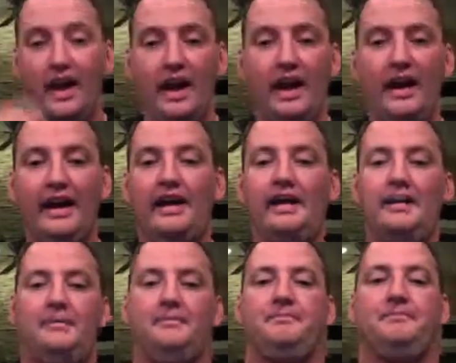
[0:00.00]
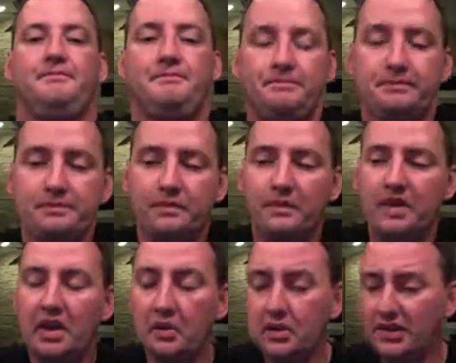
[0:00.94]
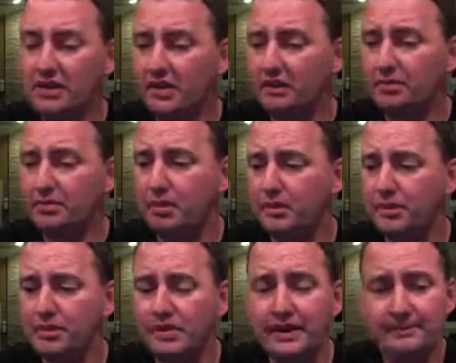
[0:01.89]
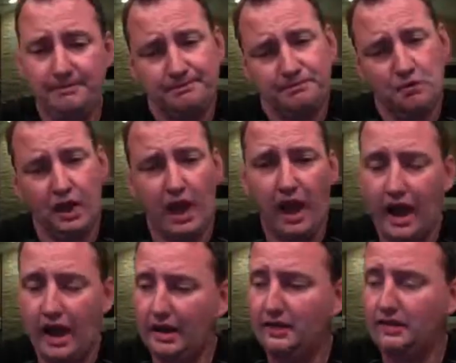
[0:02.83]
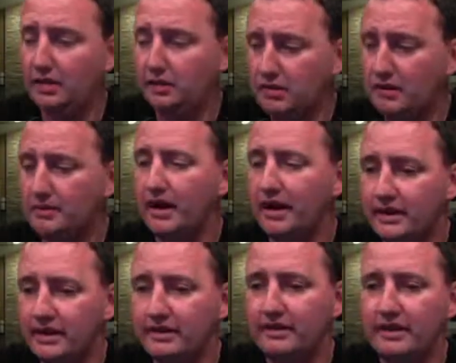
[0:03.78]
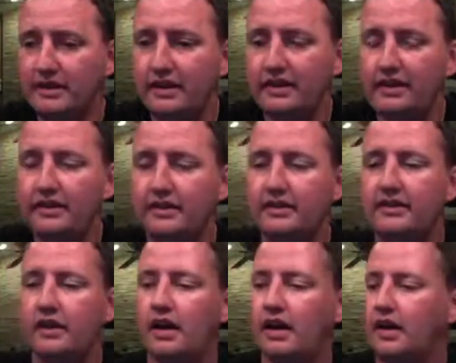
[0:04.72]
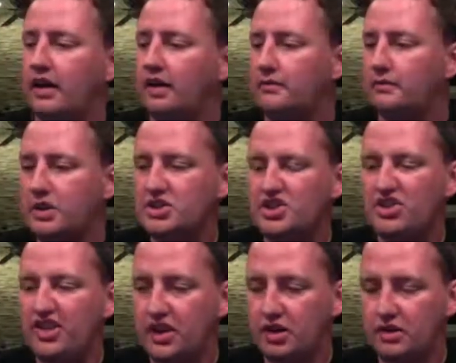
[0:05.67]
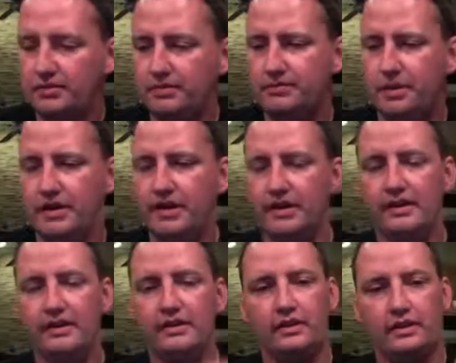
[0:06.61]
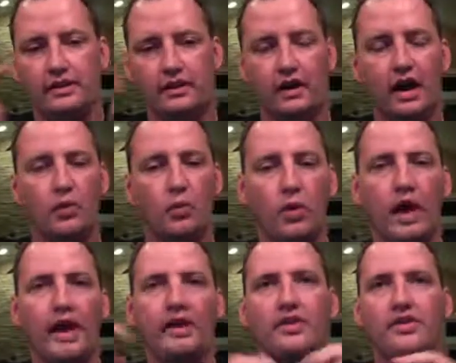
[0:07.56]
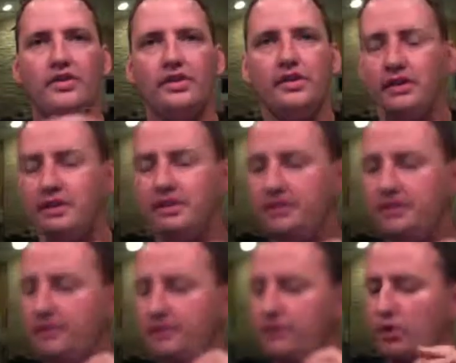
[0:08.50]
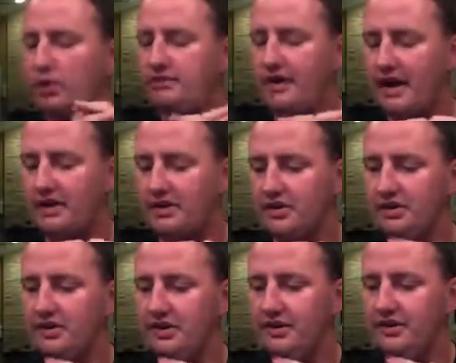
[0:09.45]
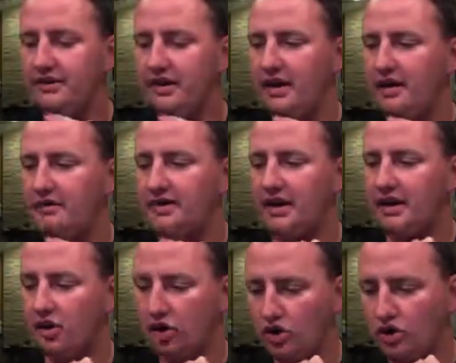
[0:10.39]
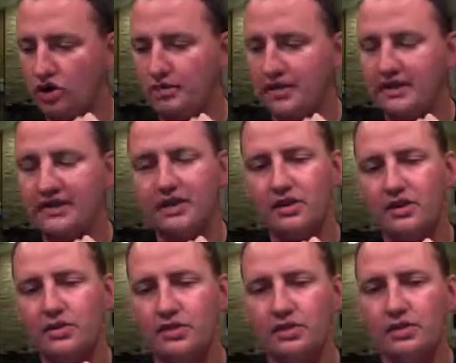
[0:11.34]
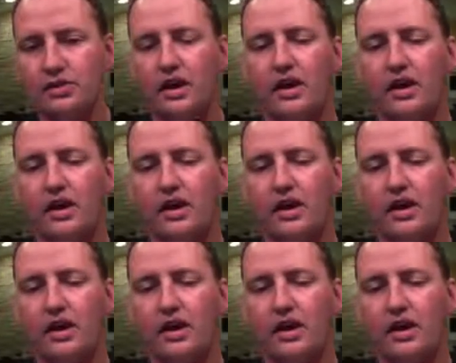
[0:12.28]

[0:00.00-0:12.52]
with the Surface Pro 3, I'm liking it. It is much thinner, but it is a lot wider, so the different form factor has taken a little bit to get used to.